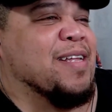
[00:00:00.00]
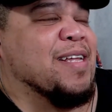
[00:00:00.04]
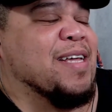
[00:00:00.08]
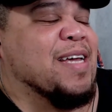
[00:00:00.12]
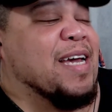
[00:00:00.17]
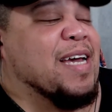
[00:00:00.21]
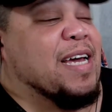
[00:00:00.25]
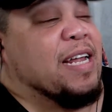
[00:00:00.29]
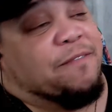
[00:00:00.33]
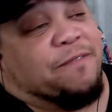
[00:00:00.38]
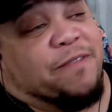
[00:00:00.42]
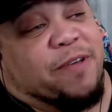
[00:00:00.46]

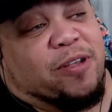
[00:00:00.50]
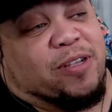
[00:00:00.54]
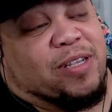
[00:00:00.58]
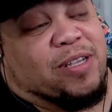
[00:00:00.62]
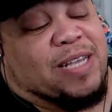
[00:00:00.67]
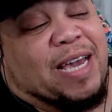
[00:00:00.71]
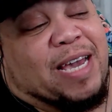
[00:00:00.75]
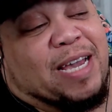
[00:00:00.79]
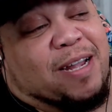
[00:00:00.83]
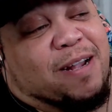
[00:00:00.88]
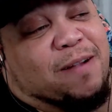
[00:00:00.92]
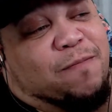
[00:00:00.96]
And it feels
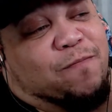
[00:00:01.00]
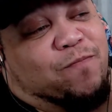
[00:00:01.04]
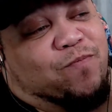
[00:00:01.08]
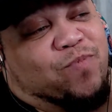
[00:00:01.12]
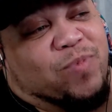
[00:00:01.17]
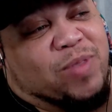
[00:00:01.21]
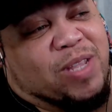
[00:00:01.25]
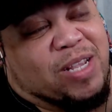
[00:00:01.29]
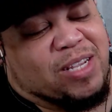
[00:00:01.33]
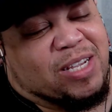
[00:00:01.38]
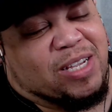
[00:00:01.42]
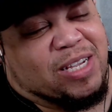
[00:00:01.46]
like
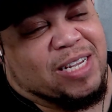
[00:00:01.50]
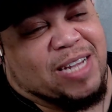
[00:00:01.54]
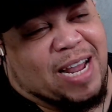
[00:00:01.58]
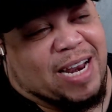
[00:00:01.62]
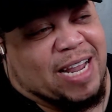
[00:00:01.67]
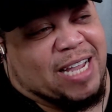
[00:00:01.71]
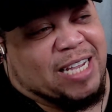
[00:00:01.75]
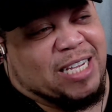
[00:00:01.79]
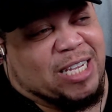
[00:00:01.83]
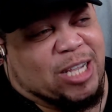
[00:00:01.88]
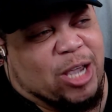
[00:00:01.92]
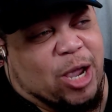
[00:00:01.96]
this is not
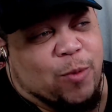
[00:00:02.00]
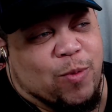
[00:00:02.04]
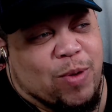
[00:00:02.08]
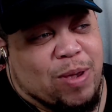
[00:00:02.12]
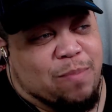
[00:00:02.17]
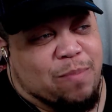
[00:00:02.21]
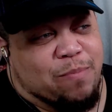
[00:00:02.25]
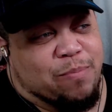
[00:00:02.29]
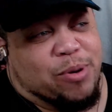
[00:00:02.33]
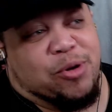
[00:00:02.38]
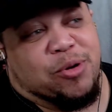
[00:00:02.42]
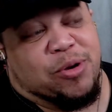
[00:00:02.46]
necessarily
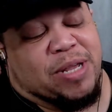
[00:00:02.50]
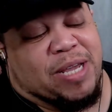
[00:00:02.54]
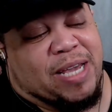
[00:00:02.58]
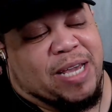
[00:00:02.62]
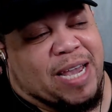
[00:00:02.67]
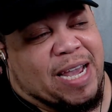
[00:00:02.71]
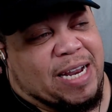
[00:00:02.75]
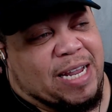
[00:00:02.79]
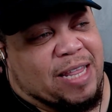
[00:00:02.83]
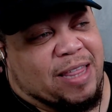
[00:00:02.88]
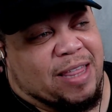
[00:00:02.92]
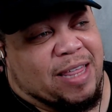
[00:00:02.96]
rebooting
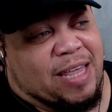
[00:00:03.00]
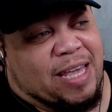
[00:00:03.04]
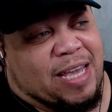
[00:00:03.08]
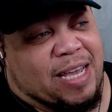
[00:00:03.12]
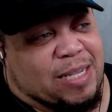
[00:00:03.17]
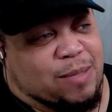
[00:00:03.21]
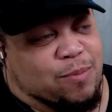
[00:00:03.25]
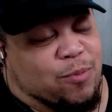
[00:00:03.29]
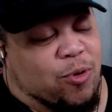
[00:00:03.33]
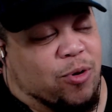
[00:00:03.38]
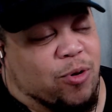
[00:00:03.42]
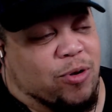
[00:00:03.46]
anything.
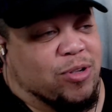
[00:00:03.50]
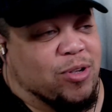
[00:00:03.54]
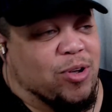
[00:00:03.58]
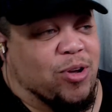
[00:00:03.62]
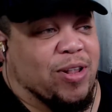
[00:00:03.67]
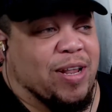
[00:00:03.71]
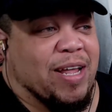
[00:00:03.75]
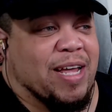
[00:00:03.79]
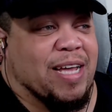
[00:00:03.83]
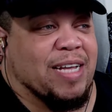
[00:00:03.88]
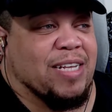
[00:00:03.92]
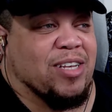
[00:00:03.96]
It's more so
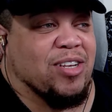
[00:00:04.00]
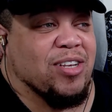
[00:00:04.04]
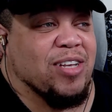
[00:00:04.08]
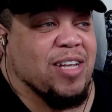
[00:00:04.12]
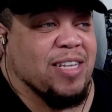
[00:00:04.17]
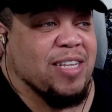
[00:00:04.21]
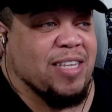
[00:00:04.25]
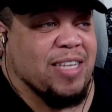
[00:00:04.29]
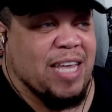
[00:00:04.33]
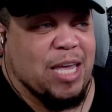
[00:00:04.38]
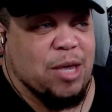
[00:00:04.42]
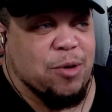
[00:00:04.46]
like just
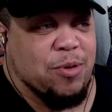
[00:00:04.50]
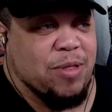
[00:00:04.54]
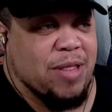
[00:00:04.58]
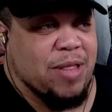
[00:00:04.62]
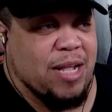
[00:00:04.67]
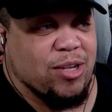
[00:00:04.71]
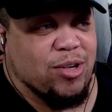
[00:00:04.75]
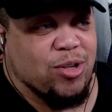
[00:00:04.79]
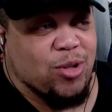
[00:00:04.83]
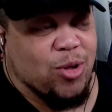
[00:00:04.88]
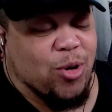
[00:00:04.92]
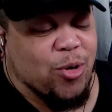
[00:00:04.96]
continuing that
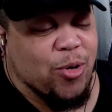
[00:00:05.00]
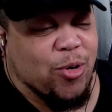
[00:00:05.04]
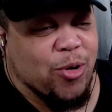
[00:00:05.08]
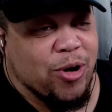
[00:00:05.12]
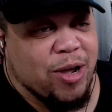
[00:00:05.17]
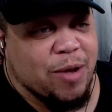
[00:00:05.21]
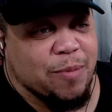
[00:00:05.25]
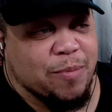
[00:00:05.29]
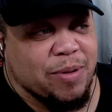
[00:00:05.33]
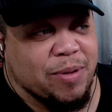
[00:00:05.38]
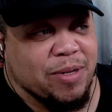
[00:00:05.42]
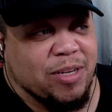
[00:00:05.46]

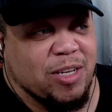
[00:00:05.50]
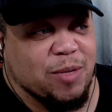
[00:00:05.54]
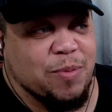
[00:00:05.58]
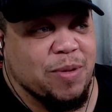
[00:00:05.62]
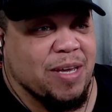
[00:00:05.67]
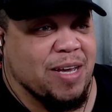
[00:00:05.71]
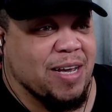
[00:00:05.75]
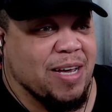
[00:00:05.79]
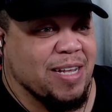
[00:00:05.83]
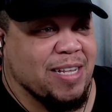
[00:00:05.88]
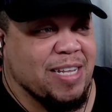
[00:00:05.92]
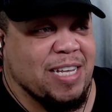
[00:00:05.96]
story. But just
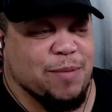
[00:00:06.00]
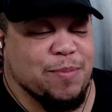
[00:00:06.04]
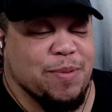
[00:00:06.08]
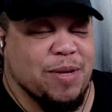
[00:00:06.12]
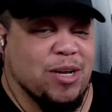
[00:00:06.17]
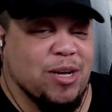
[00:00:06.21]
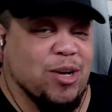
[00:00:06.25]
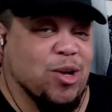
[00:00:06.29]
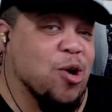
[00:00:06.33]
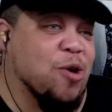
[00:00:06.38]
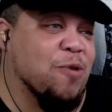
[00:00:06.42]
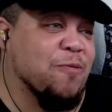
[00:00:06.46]
because he's been
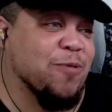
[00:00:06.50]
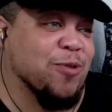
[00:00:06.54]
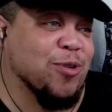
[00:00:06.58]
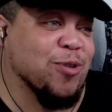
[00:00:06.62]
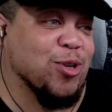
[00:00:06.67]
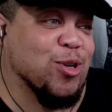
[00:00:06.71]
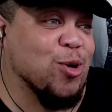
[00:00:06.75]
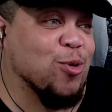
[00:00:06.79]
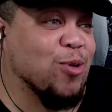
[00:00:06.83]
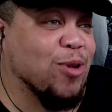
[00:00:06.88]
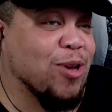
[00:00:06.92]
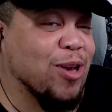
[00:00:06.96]
gone for
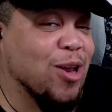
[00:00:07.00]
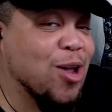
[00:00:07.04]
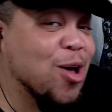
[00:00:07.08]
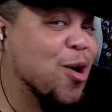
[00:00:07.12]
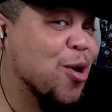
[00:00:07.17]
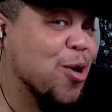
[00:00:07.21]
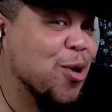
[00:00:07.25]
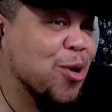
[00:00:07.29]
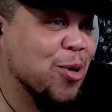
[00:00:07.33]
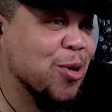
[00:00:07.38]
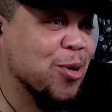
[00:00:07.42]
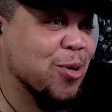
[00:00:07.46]
so
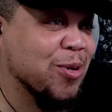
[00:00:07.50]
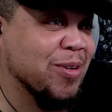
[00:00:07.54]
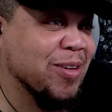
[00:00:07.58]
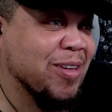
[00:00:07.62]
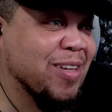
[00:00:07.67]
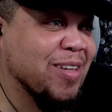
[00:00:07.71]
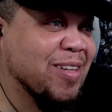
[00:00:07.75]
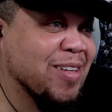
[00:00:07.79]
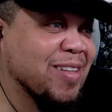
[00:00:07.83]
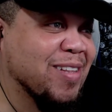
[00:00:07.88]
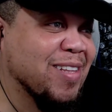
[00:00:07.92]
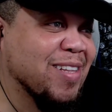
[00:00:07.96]
long
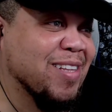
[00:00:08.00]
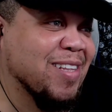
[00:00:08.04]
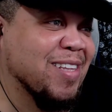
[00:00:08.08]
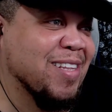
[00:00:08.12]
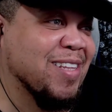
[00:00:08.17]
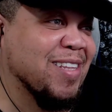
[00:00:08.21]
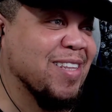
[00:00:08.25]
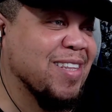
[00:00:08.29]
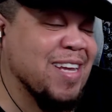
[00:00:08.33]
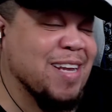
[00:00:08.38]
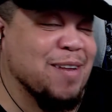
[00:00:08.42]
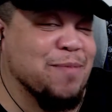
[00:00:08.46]

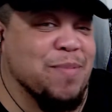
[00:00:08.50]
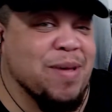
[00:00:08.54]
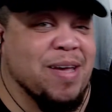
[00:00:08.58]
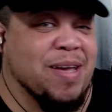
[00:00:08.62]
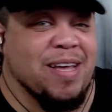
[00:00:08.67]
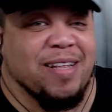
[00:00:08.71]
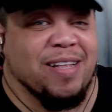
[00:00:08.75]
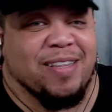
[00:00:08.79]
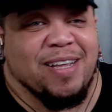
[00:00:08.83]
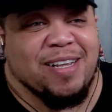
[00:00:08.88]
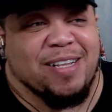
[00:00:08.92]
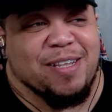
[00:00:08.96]
doesn't mean
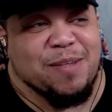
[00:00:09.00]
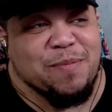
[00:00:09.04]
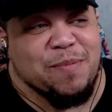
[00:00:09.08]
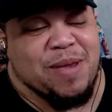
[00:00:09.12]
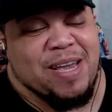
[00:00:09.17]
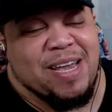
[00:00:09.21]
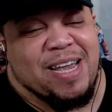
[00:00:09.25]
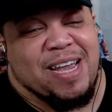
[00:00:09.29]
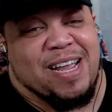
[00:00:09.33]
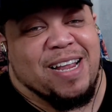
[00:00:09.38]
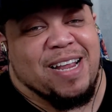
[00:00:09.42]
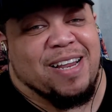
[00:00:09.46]

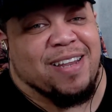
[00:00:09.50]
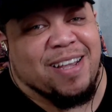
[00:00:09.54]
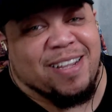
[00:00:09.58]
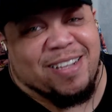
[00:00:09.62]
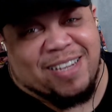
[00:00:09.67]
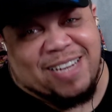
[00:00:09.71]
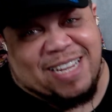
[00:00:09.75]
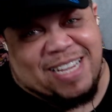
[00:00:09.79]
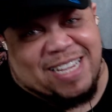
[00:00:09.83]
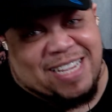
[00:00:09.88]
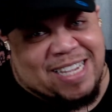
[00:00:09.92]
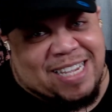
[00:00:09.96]
he
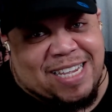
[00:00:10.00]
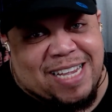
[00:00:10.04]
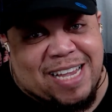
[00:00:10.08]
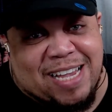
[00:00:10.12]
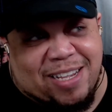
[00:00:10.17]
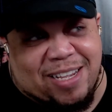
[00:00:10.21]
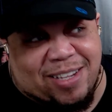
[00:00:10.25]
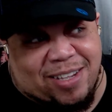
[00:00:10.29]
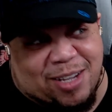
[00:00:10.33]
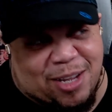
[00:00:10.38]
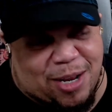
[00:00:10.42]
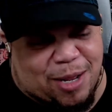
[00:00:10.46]
doesn't
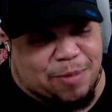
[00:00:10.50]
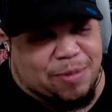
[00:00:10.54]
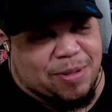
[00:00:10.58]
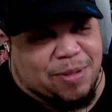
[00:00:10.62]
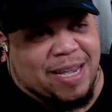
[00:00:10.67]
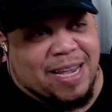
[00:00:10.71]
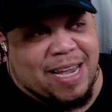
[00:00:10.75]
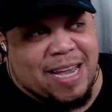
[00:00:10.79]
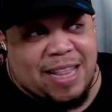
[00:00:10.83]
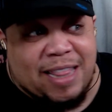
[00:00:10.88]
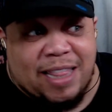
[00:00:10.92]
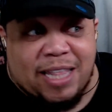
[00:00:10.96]
exist. You know what I'm
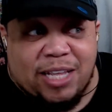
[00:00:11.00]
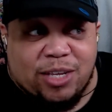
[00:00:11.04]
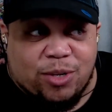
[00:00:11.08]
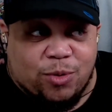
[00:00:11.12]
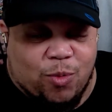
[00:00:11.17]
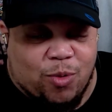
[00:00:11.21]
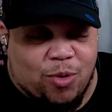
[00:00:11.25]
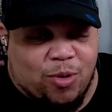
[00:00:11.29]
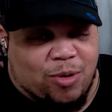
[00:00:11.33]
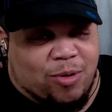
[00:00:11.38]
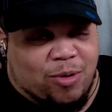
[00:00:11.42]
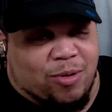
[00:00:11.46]
saying? In this
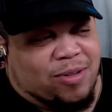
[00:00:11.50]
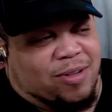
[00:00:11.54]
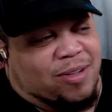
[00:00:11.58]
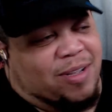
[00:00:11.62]
world.